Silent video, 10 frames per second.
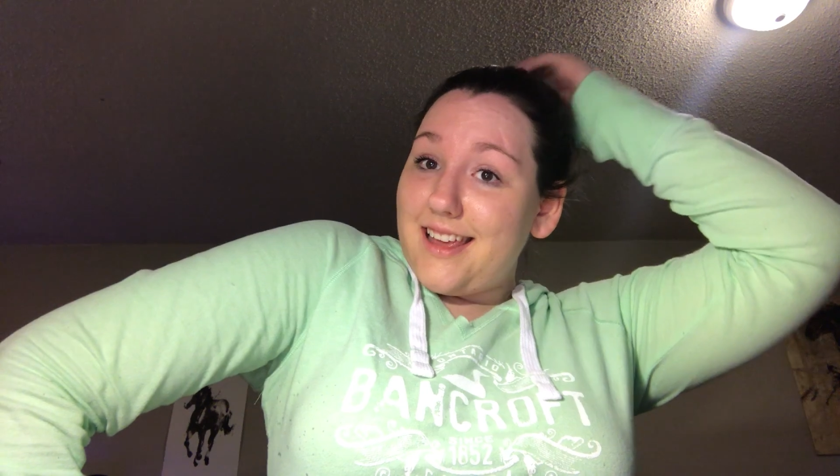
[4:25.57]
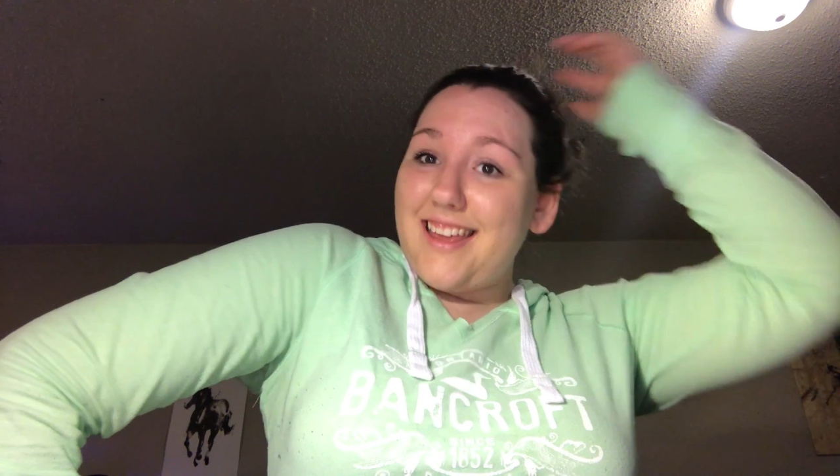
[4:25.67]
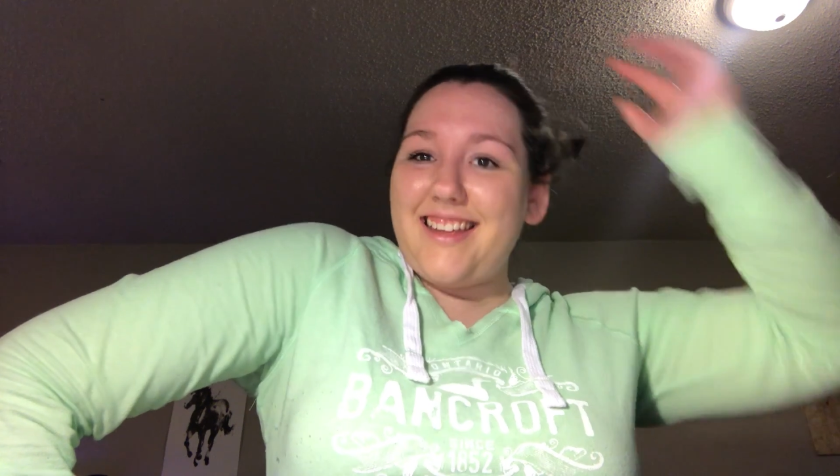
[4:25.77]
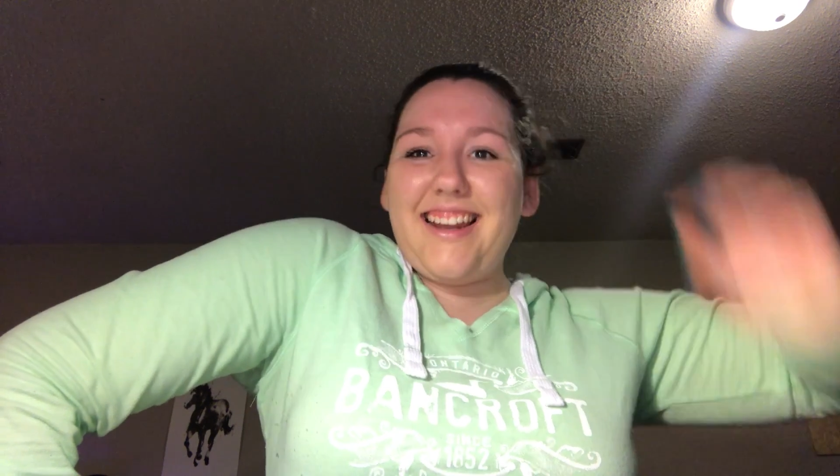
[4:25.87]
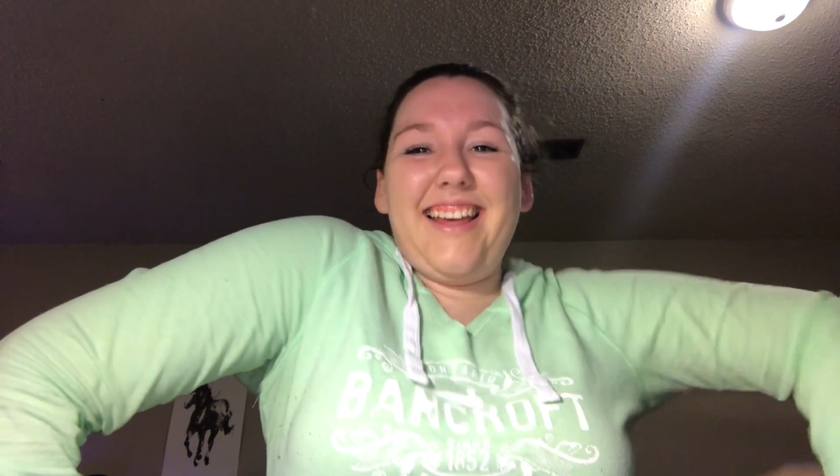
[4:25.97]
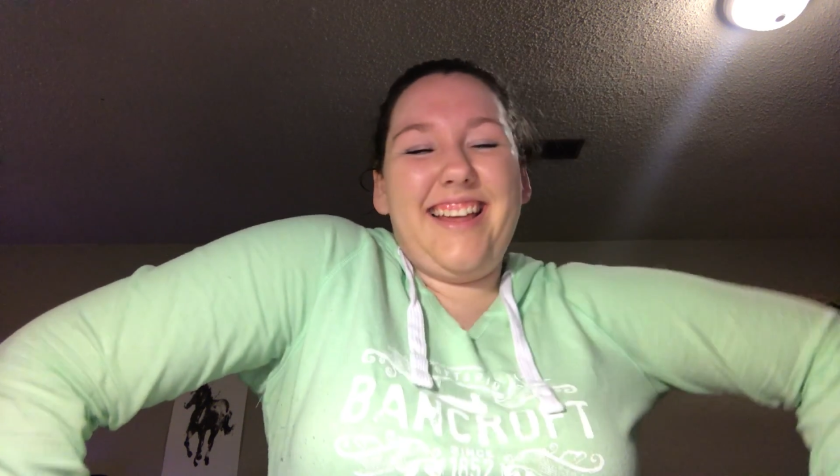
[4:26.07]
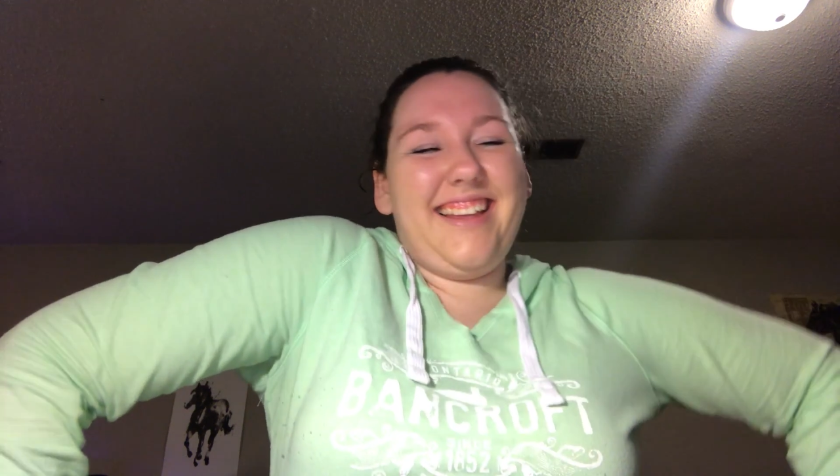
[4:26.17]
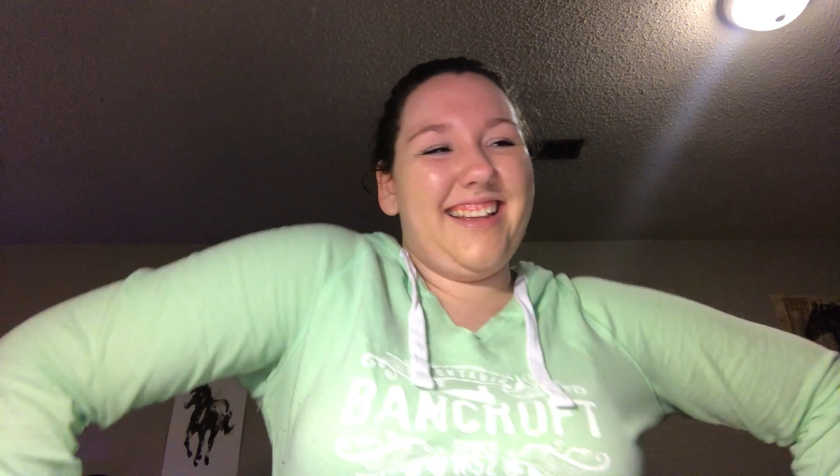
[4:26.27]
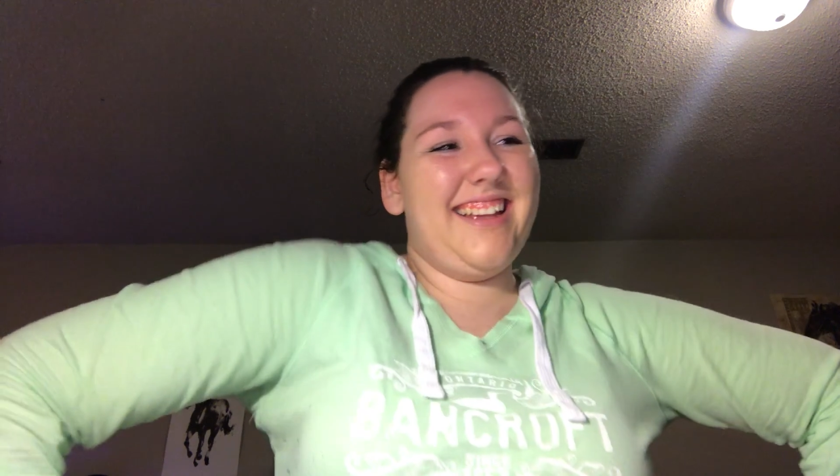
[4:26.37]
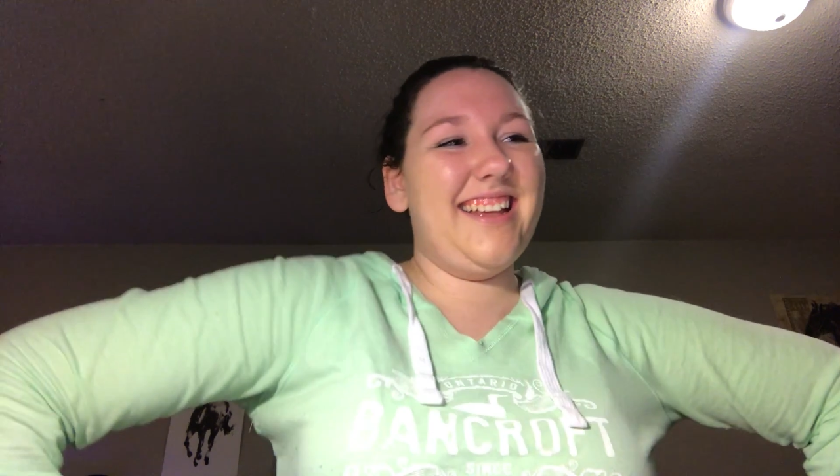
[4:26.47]

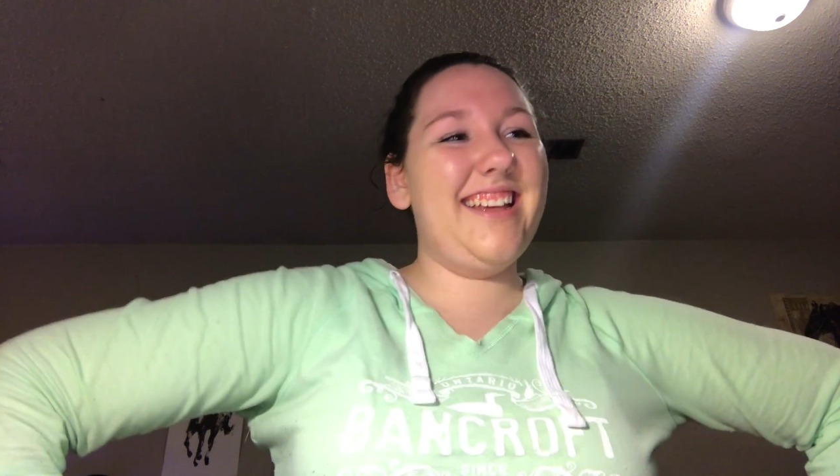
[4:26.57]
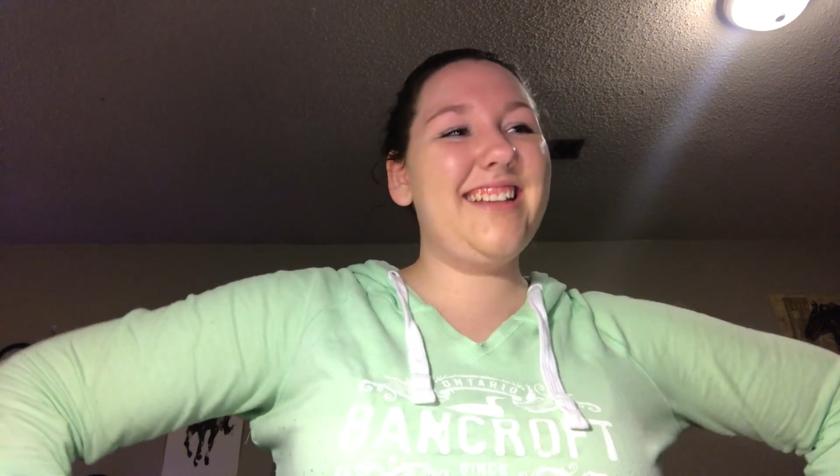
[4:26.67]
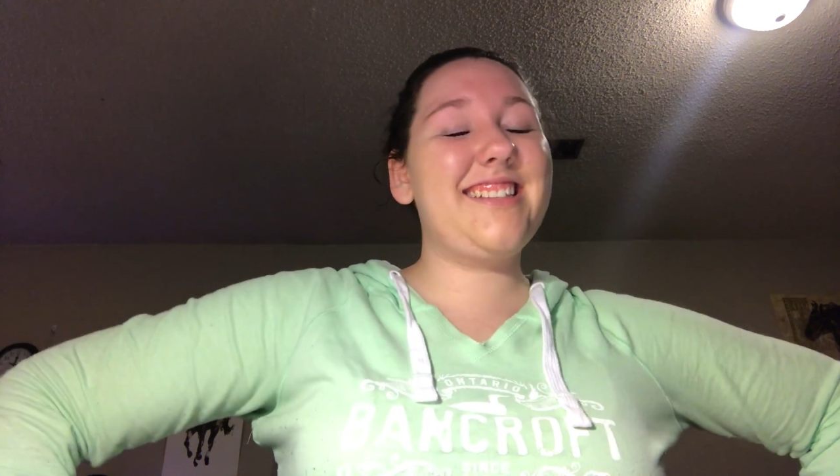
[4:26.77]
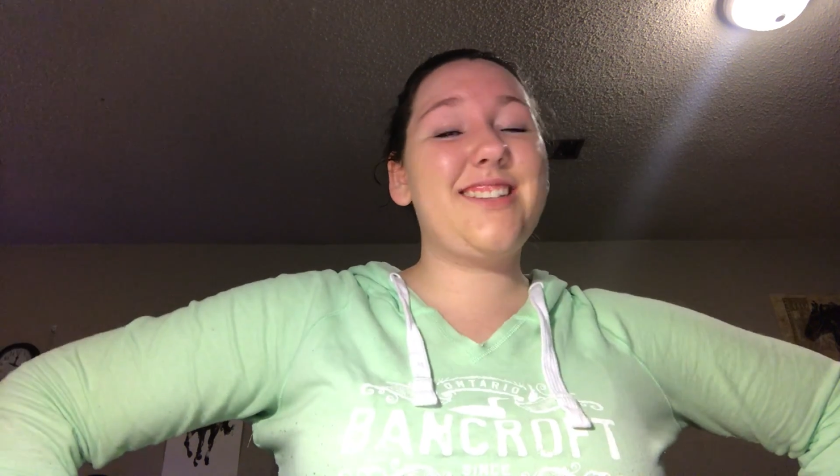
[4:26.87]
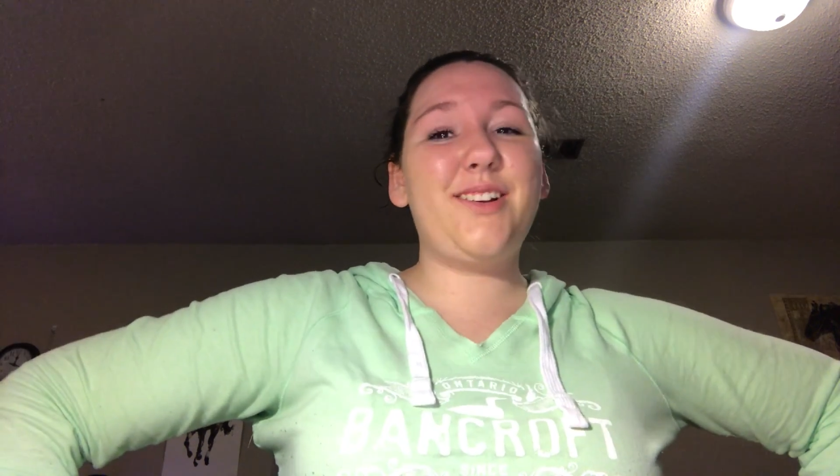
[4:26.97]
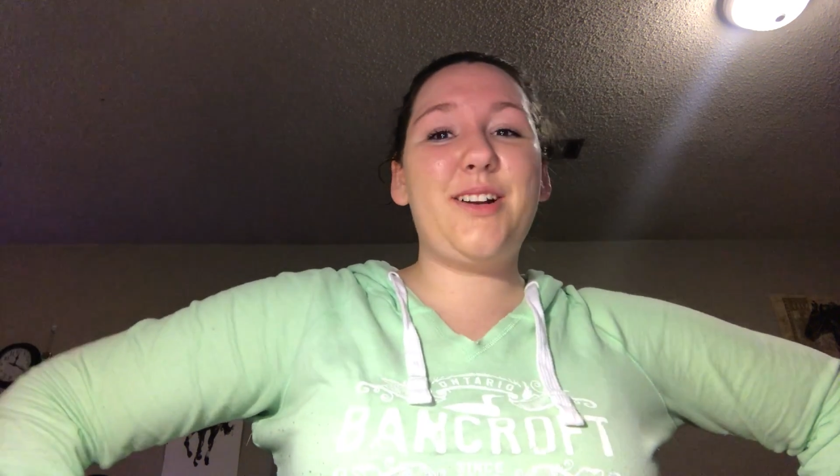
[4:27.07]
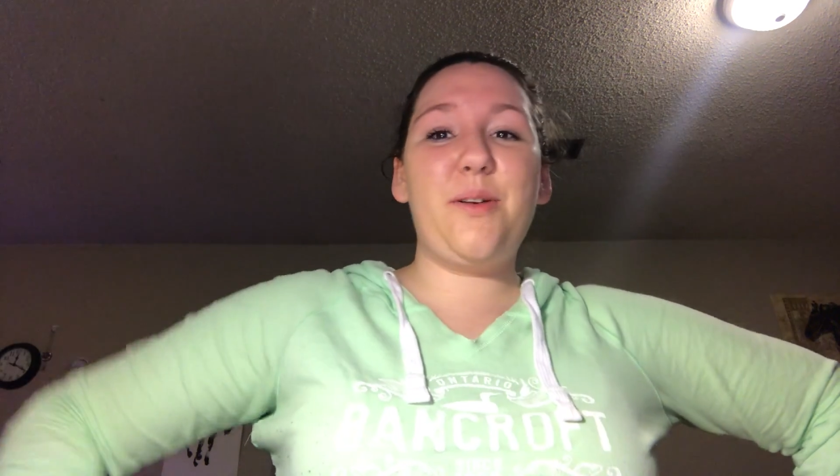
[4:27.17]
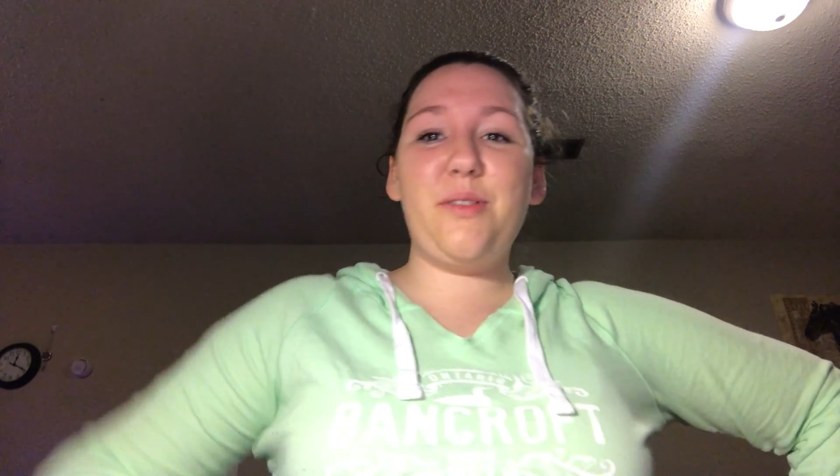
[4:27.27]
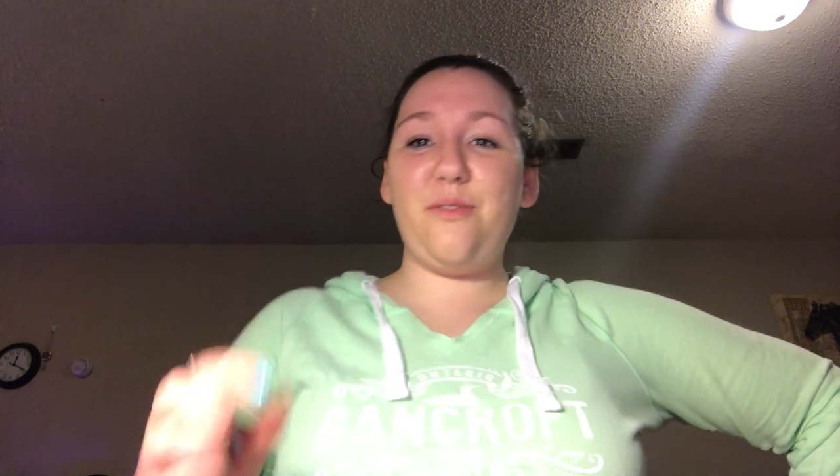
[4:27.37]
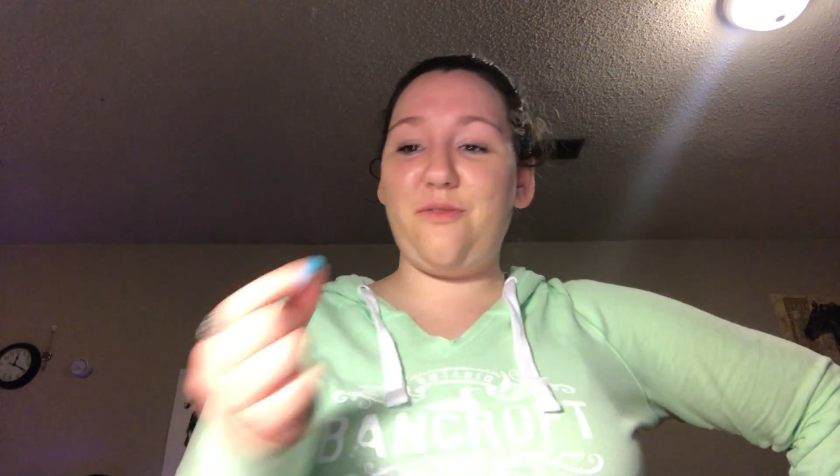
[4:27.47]
it started
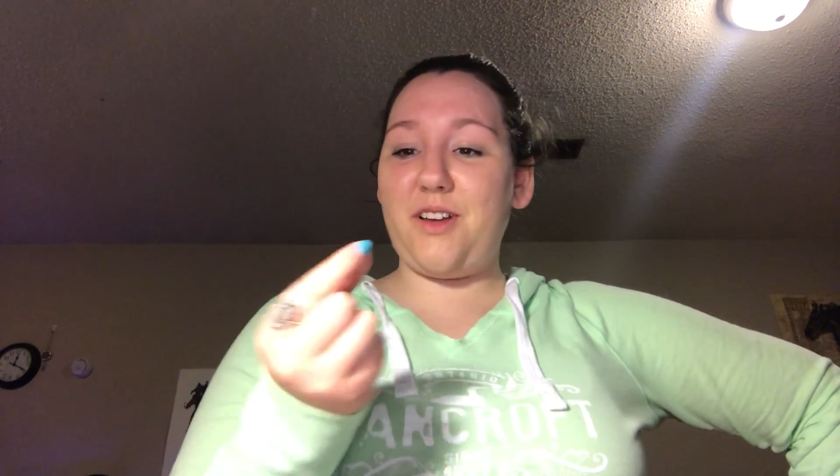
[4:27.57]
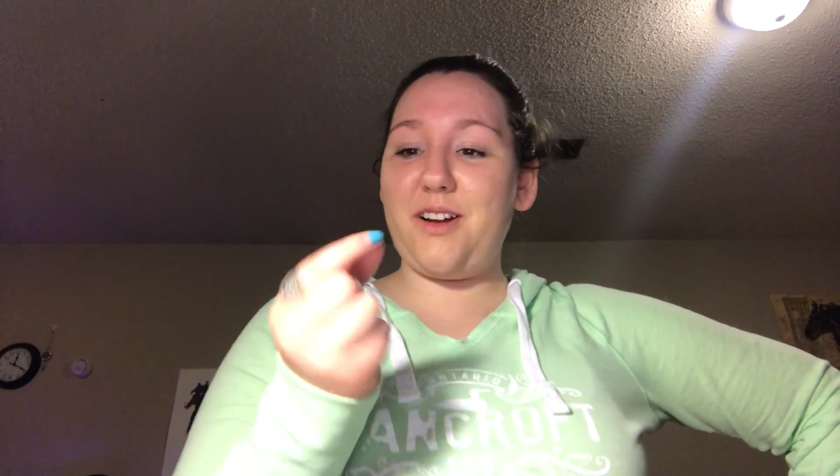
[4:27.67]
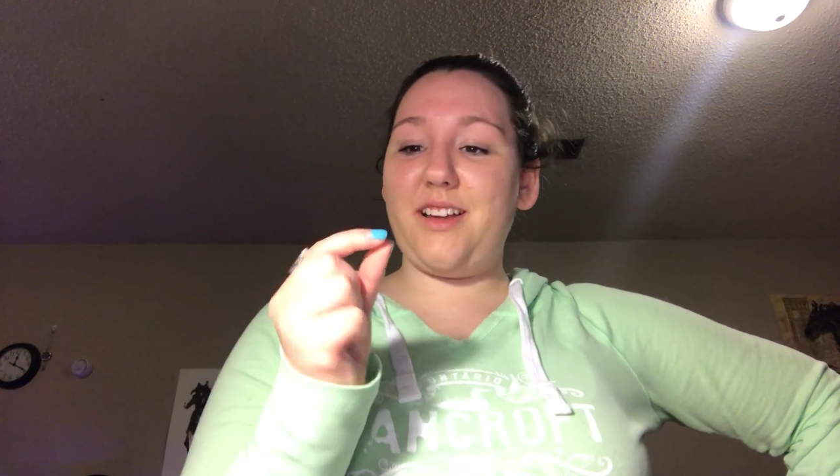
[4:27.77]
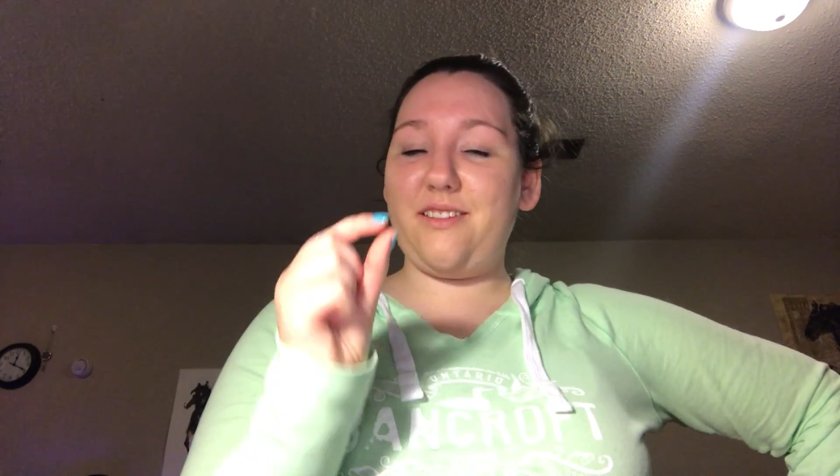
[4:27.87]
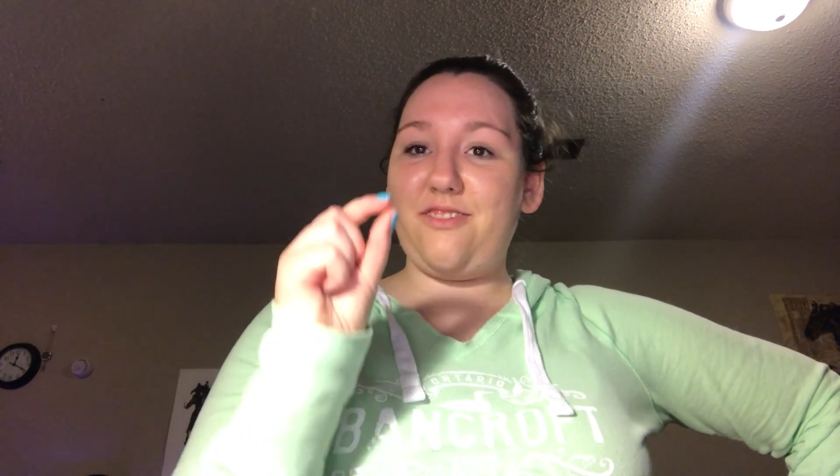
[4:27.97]
out with a very,